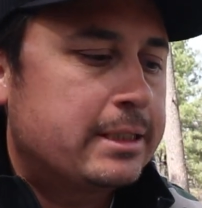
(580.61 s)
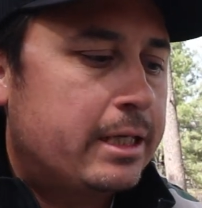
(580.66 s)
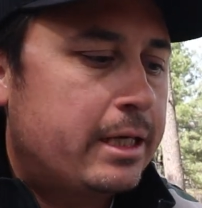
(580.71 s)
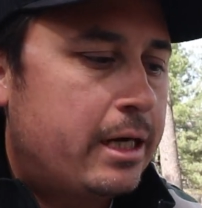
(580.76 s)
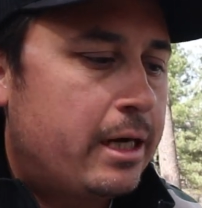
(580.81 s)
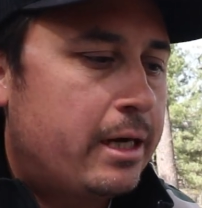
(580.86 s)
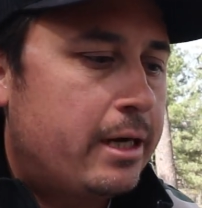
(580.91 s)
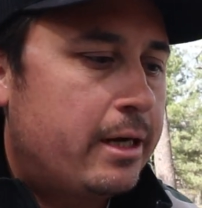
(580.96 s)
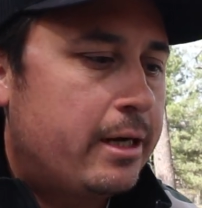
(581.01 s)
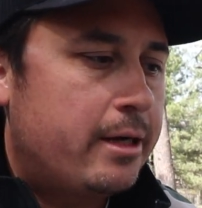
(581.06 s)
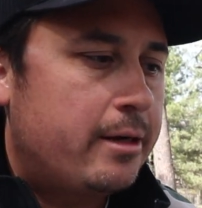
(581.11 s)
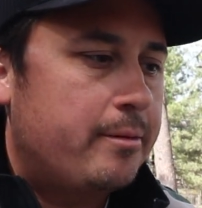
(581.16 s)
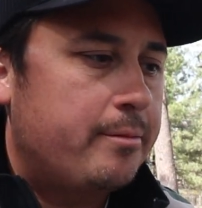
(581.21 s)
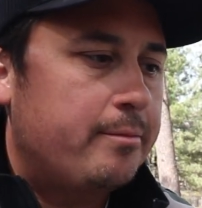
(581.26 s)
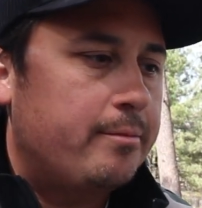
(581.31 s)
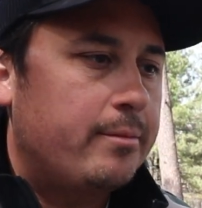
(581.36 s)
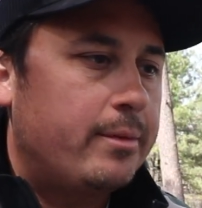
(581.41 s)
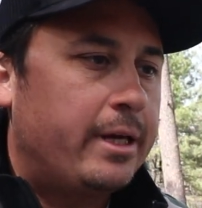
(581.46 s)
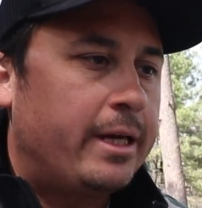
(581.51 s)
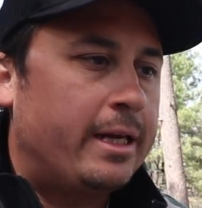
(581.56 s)

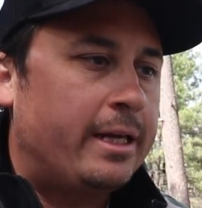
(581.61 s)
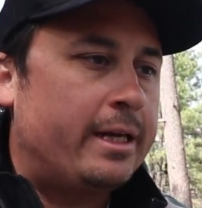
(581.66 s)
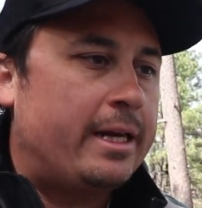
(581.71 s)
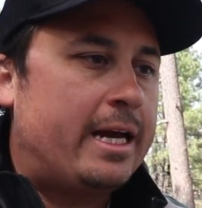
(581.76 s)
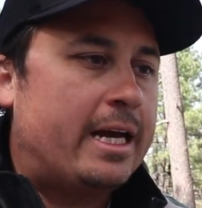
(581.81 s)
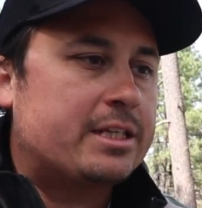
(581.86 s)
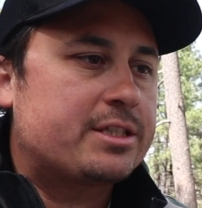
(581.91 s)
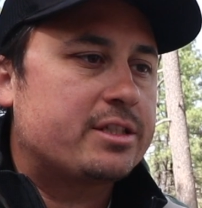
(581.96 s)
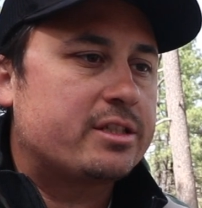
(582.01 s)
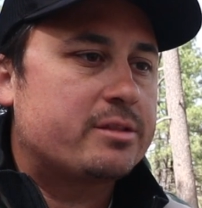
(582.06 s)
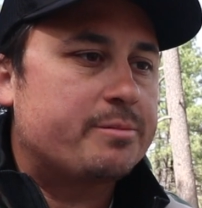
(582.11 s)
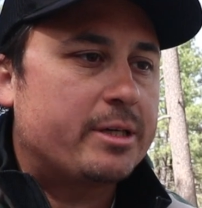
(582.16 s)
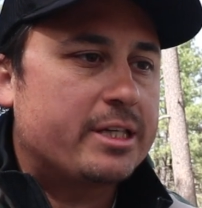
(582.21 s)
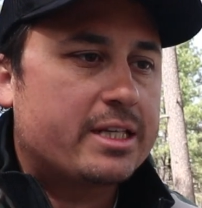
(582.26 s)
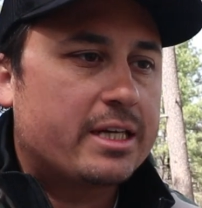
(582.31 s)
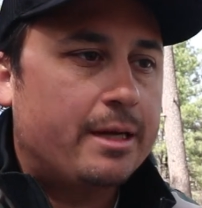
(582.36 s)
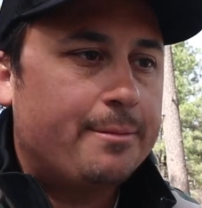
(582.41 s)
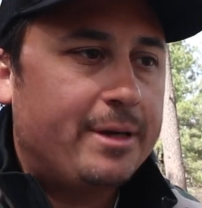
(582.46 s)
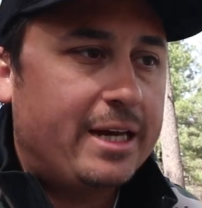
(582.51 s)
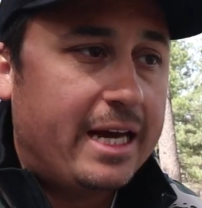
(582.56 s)
and actually spend
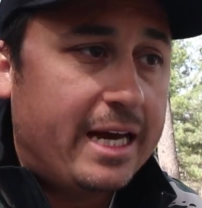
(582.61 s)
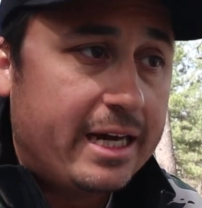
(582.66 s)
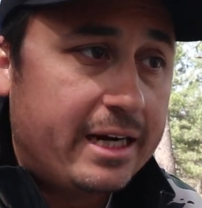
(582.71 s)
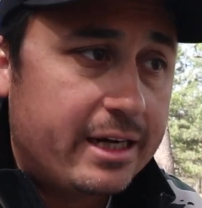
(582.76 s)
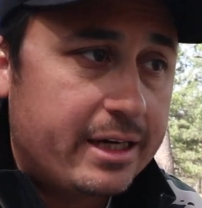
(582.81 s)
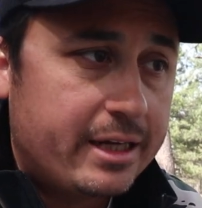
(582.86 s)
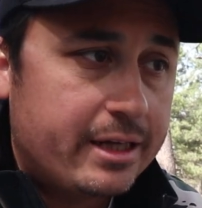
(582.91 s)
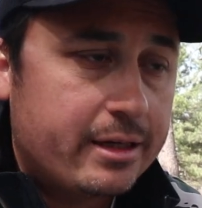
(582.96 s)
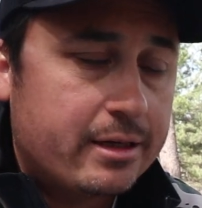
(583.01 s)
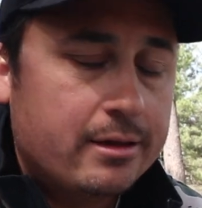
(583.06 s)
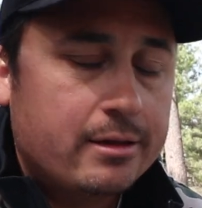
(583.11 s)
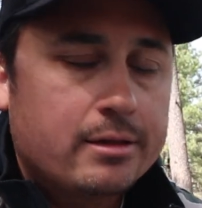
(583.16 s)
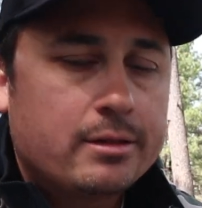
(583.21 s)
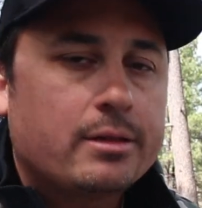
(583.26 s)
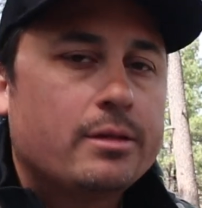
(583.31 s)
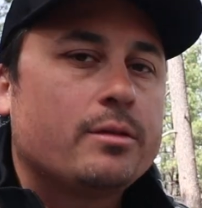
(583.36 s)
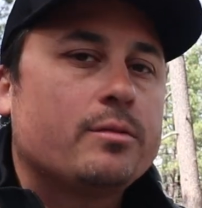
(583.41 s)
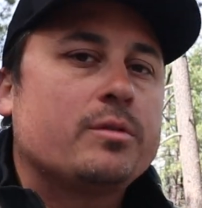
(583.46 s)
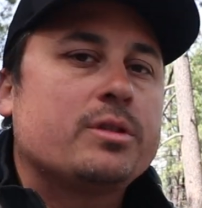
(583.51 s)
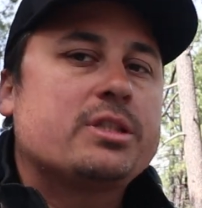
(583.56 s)
time editing,
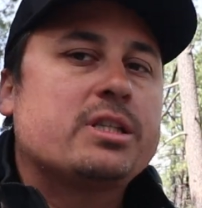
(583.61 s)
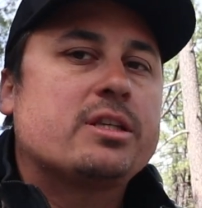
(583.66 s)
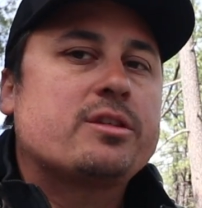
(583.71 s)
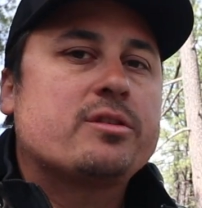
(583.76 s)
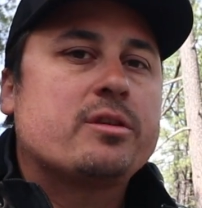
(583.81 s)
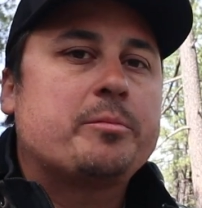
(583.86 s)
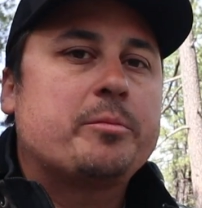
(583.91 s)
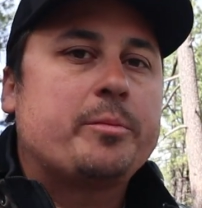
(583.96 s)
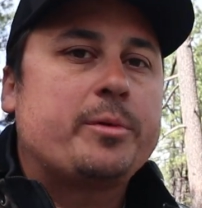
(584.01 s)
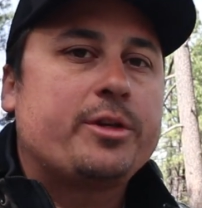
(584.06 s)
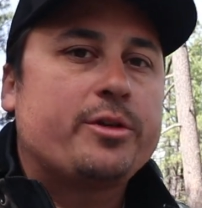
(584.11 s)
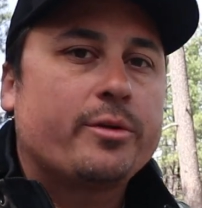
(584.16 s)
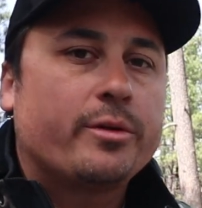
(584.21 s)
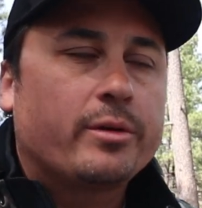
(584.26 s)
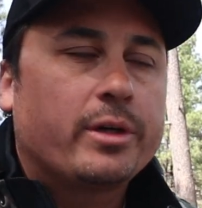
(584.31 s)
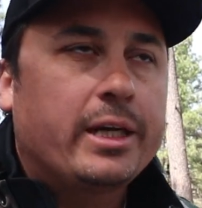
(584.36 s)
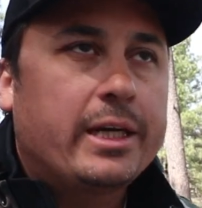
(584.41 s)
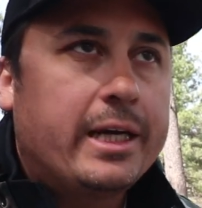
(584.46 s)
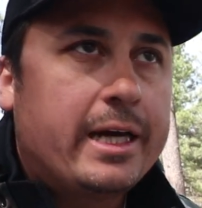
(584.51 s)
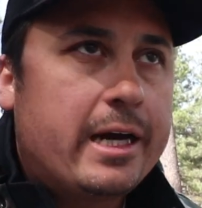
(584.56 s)
which that's what I'm going to be doing
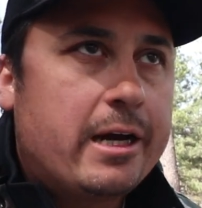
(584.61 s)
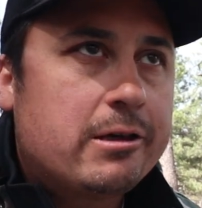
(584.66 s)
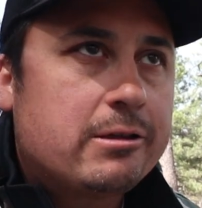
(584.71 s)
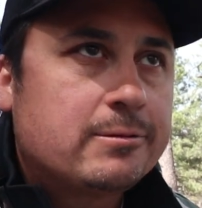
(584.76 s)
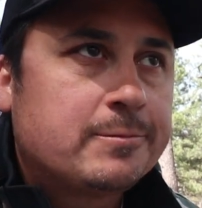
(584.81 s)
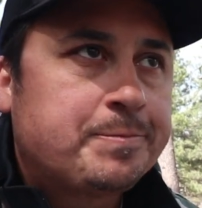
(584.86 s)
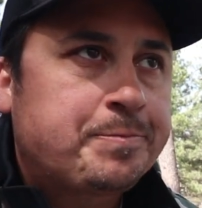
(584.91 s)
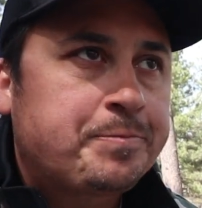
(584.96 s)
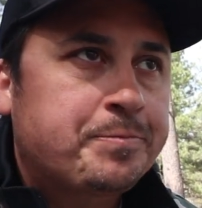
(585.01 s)
right now.